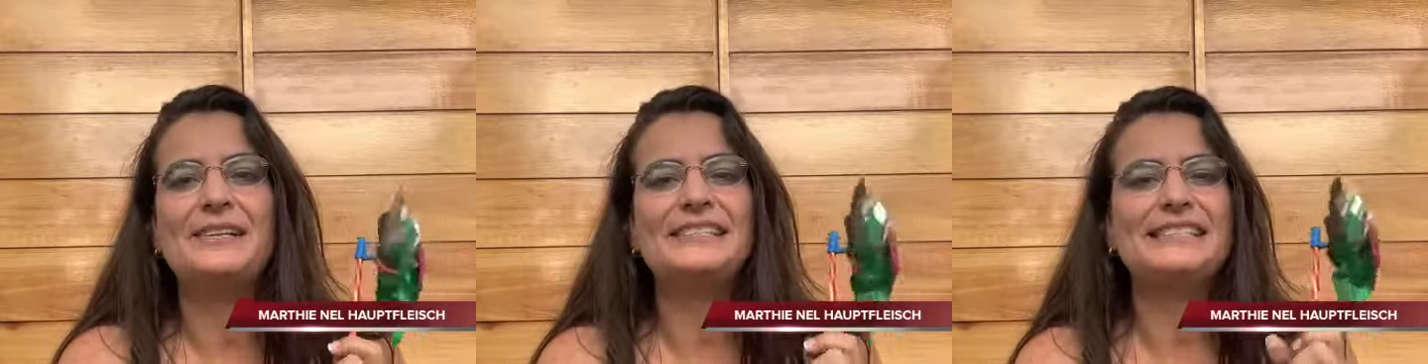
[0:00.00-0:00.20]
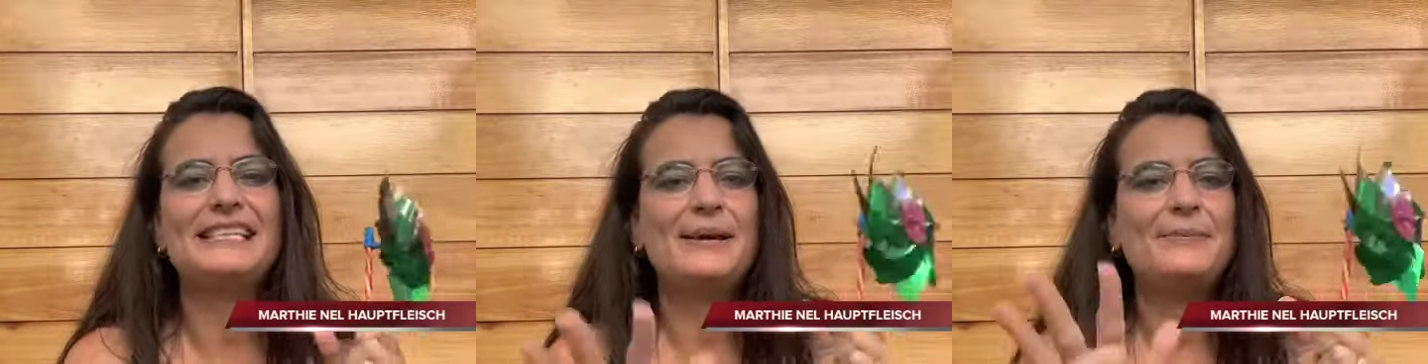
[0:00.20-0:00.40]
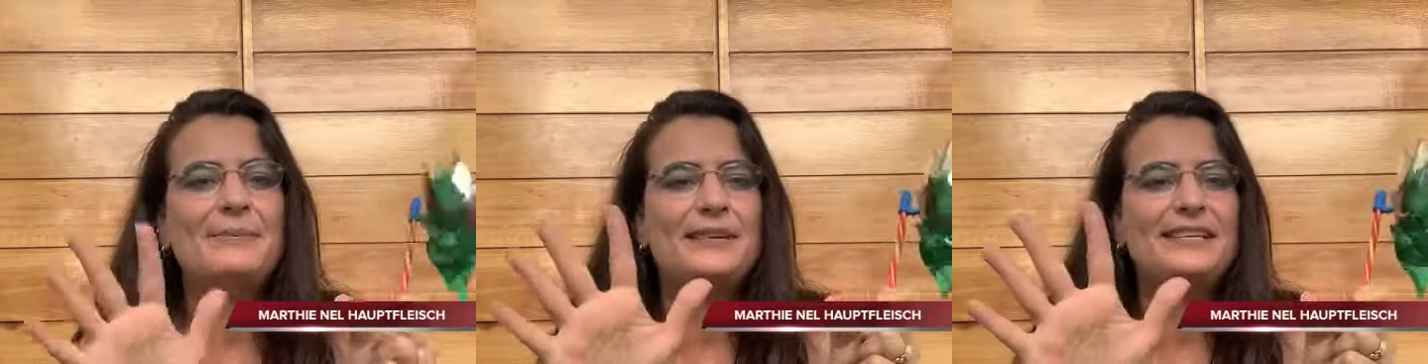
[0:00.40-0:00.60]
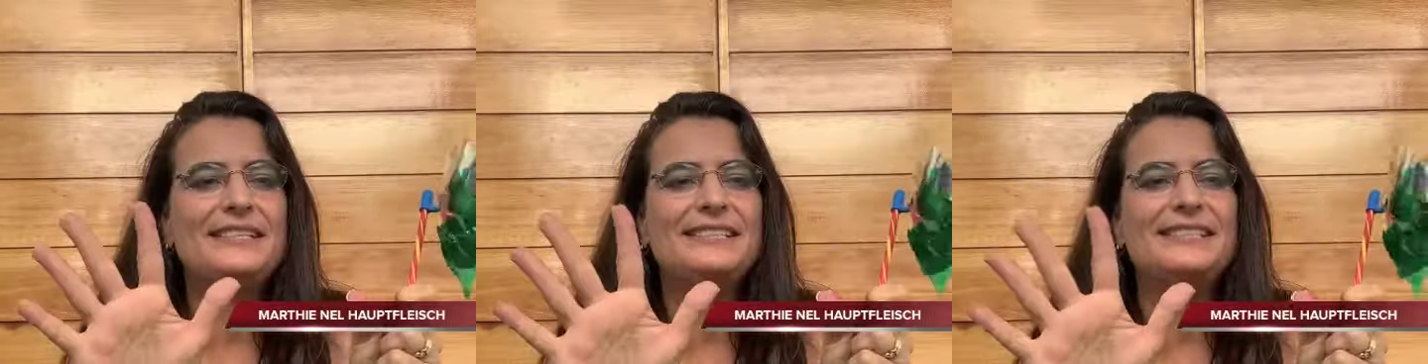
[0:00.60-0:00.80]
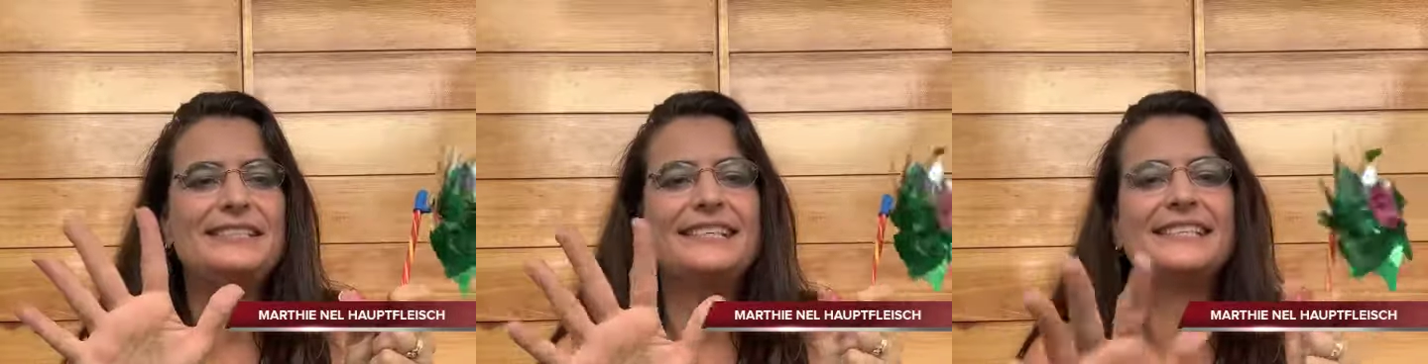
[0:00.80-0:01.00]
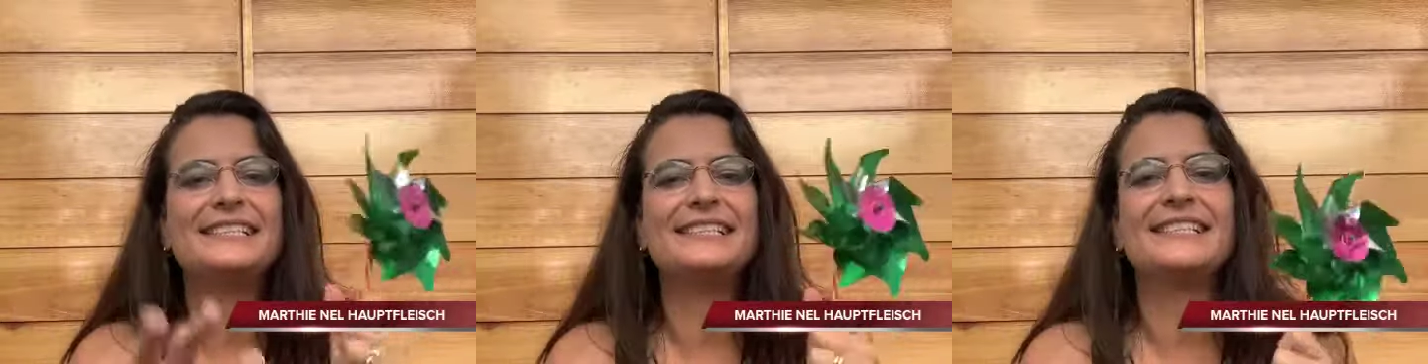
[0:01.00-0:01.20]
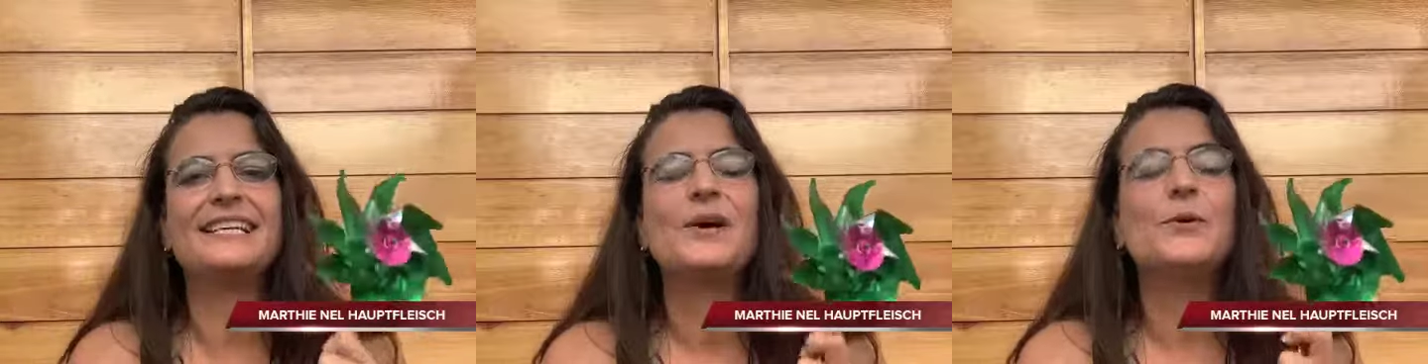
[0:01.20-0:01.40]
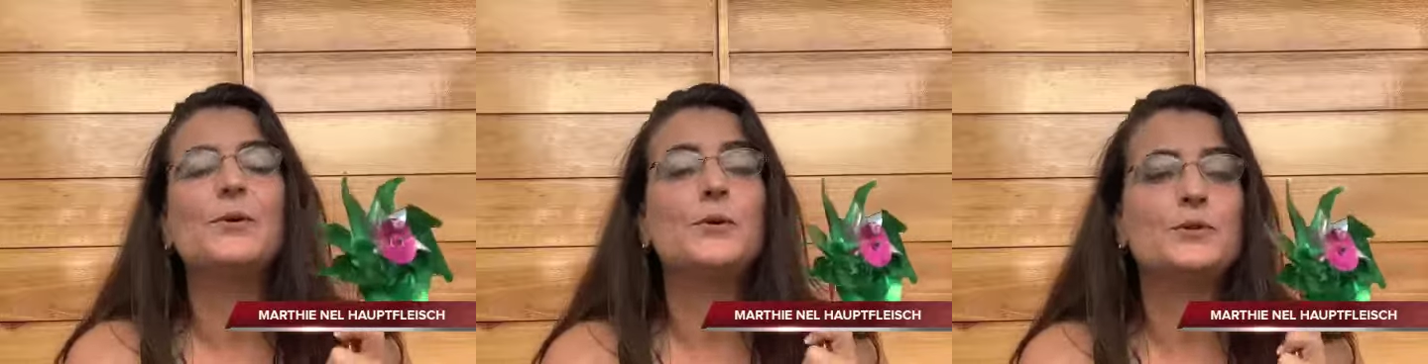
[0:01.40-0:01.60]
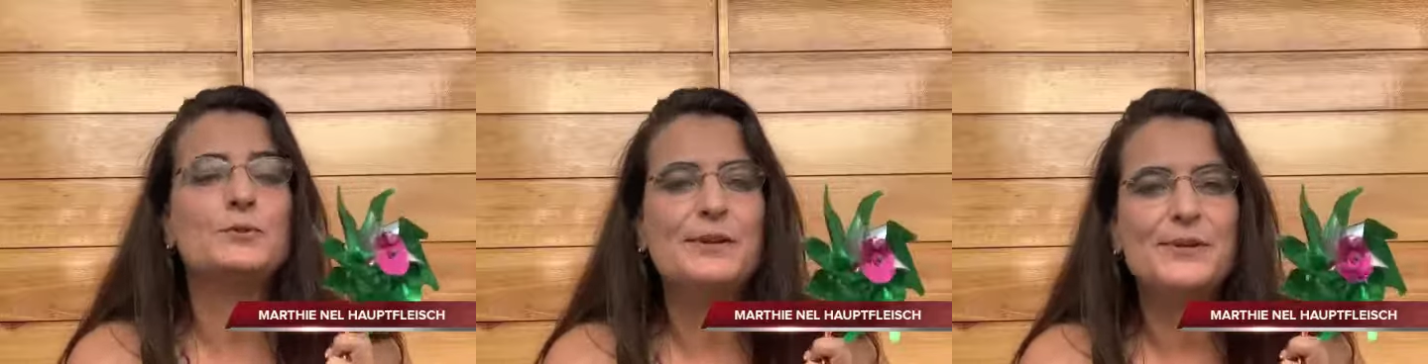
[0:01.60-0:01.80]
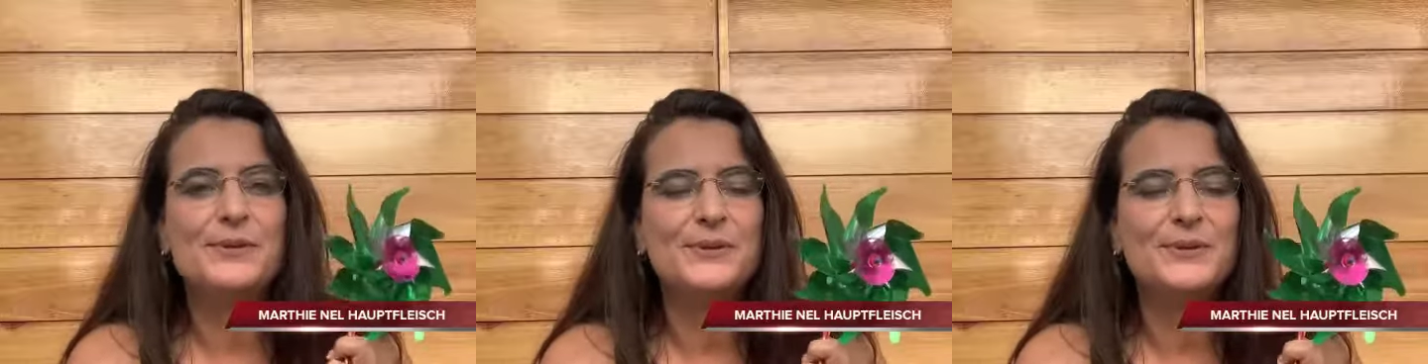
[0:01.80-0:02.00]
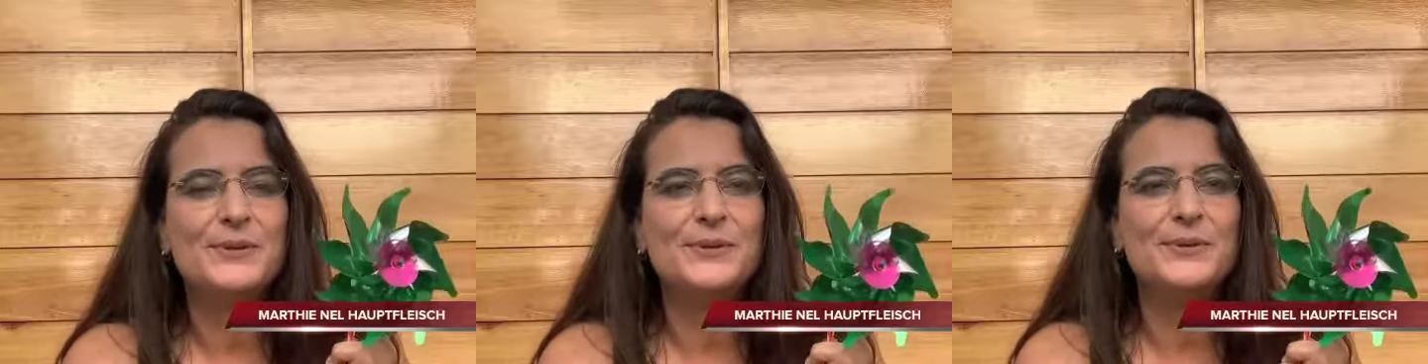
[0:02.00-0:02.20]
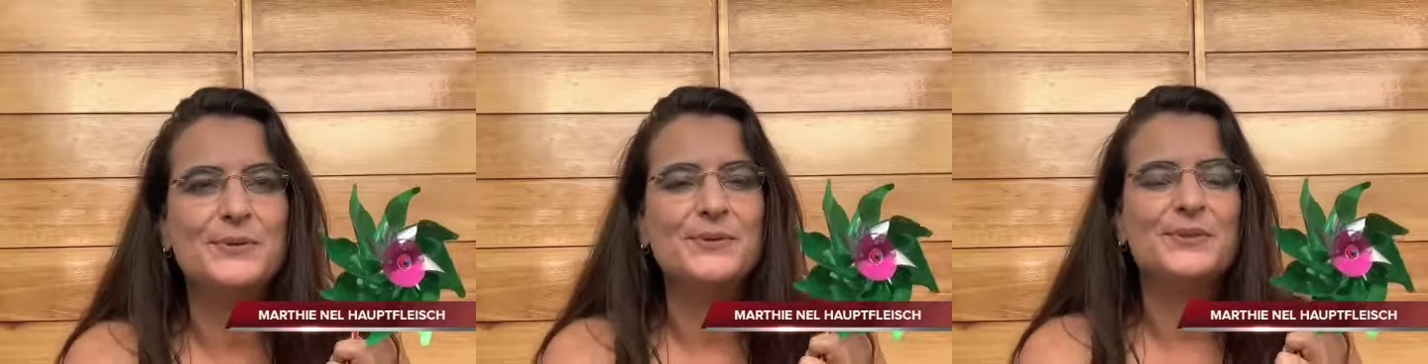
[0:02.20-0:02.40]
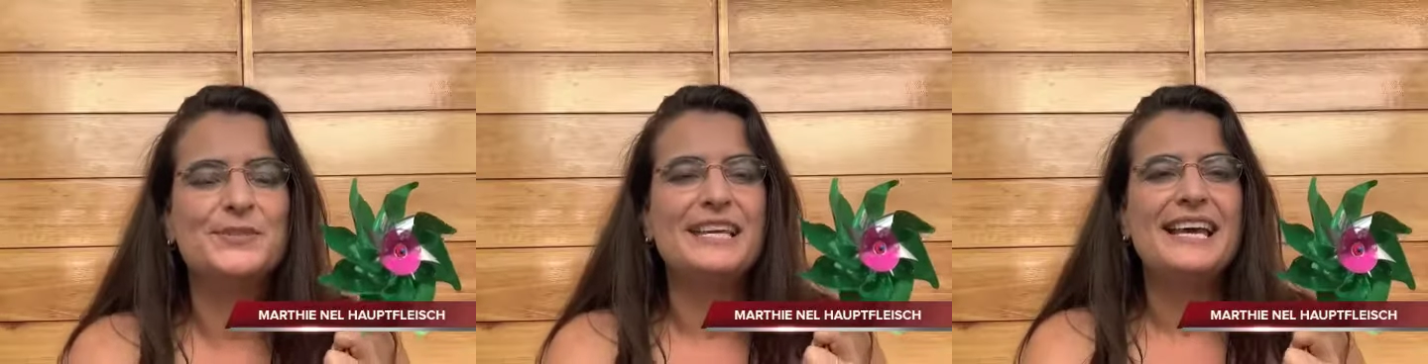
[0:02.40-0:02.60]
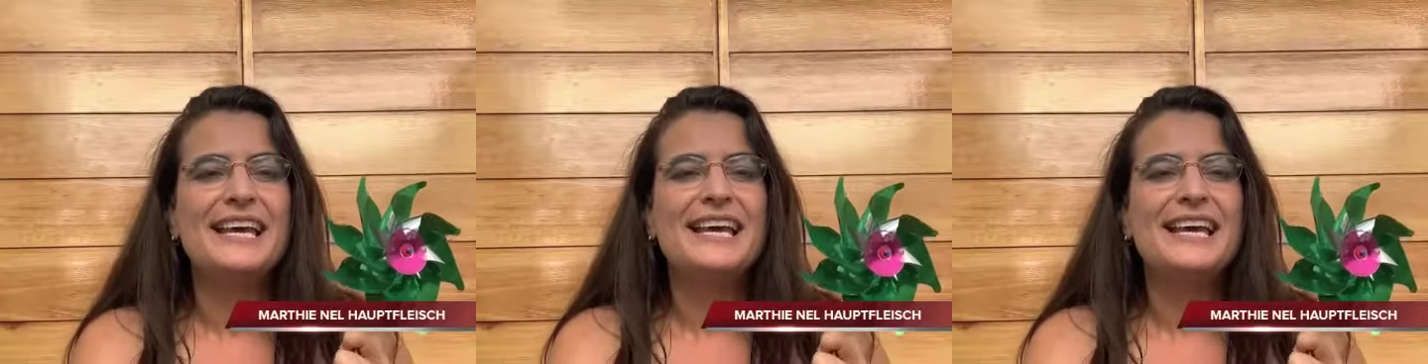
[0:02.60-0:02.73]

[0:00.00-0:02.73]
is number six, Kosblik Kotteljons.